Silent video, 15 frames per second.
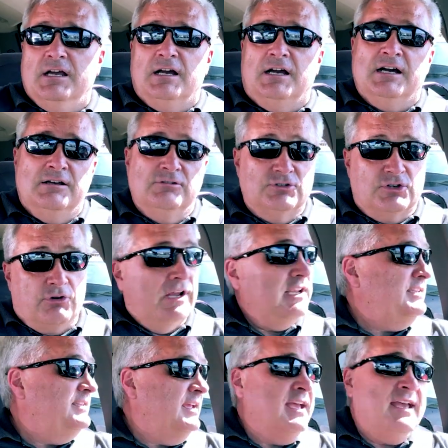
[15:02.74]
Uh, it was a
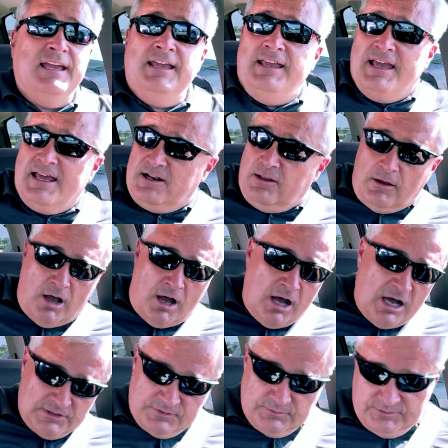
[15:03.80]
great day, had an
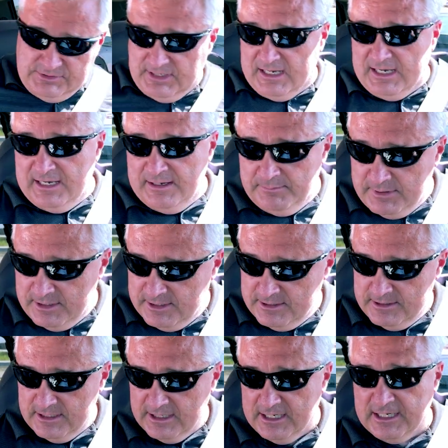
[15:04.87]
awesome time
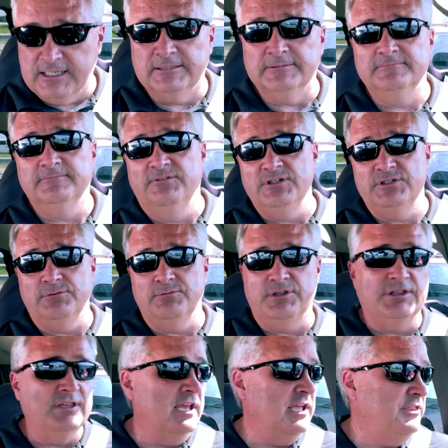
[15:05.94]
uh, visiting
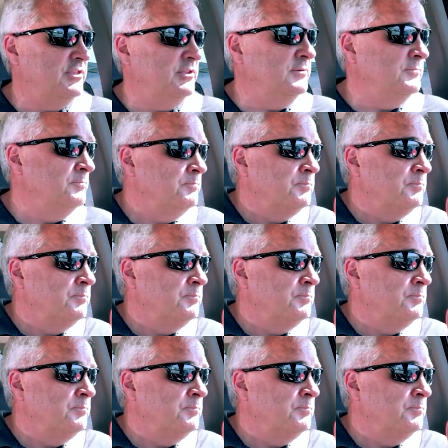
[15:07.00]
with Nathan,